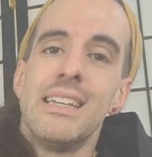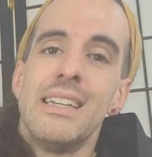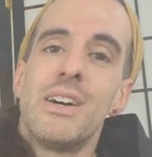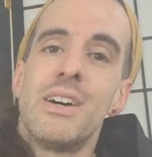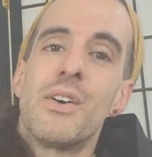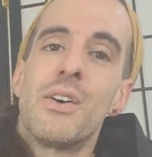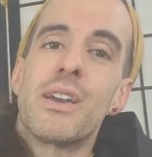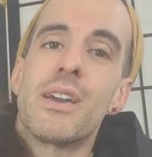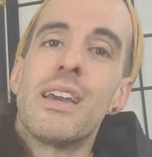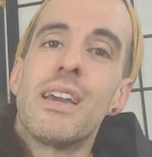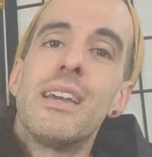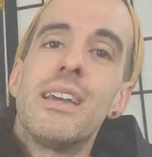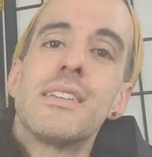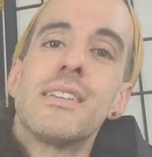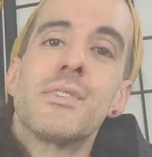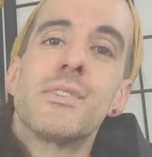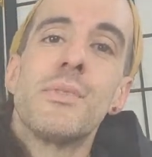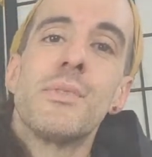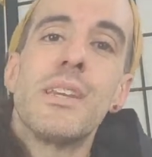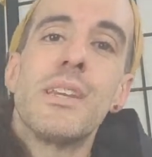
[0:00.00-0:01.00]
Okay,
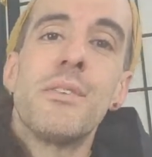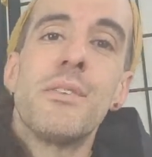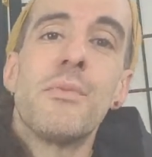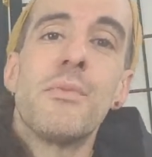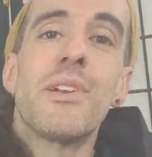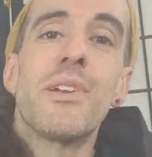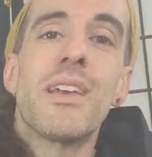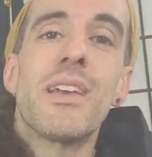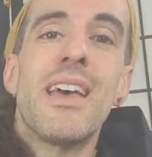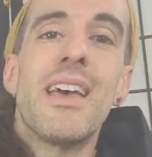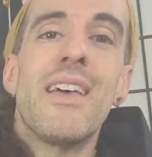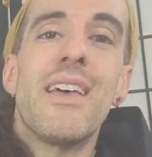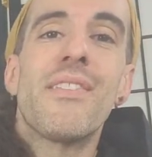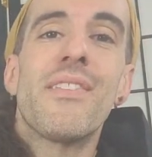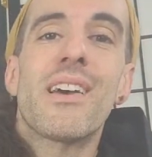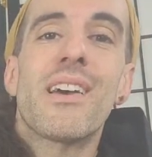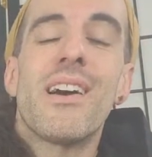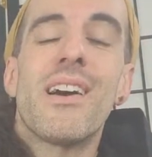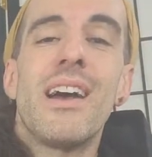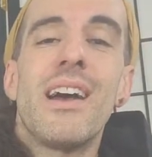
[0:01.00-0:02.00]
so we didn't want to
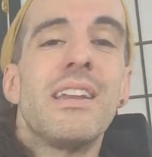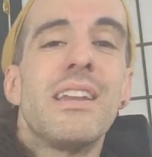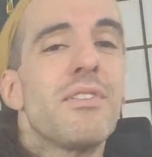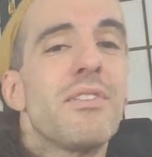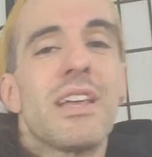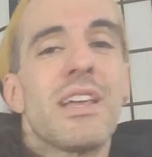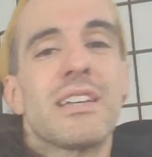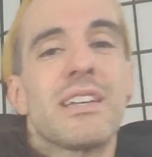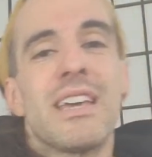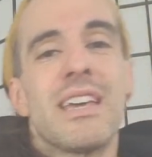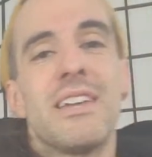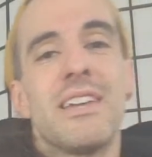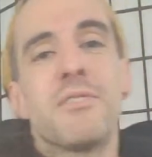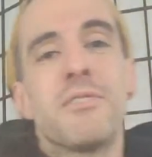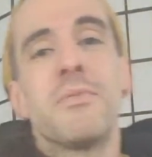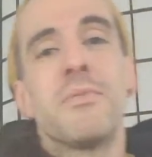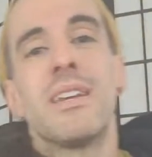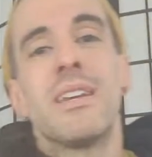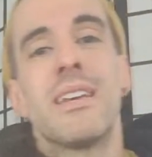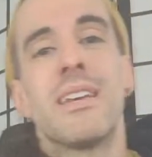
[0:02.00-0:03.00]
end I never like to end
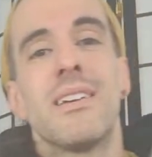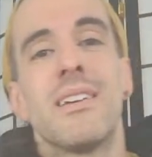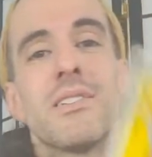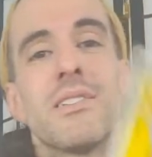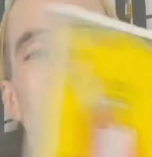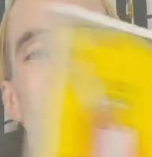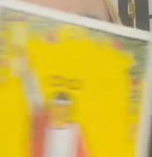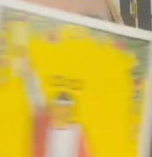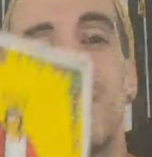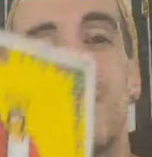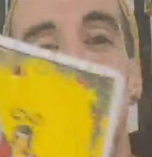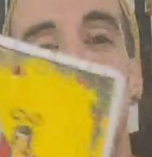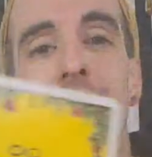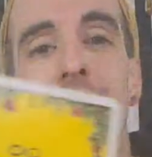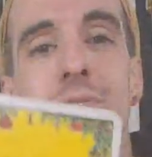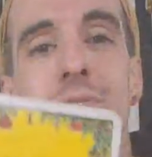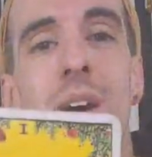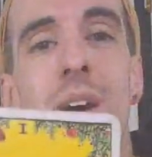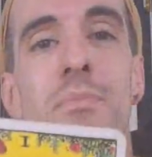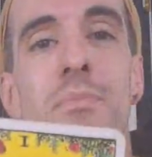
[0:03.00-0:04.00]
a reading on a sword, so I
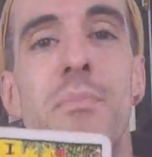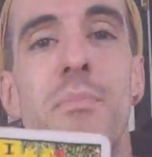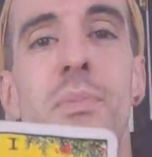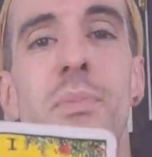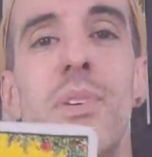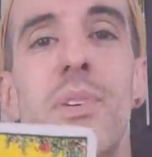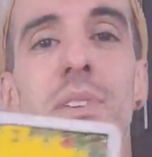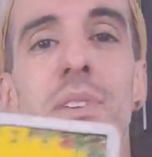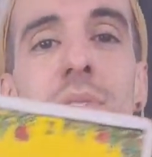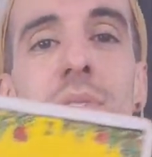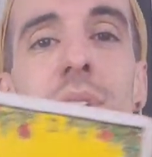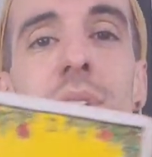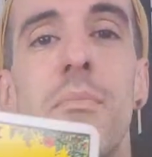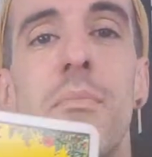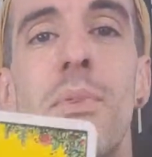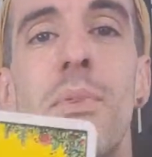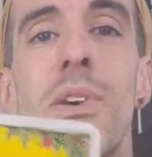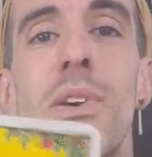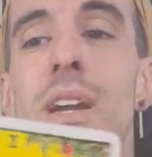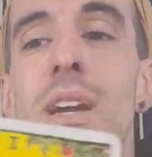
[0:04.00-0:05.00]
dropped more. You got
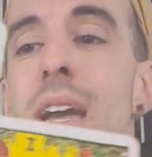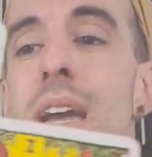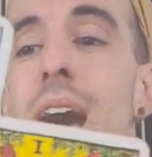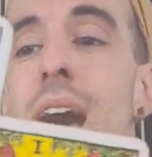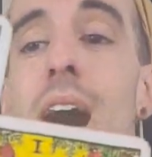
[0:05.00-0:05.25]
more.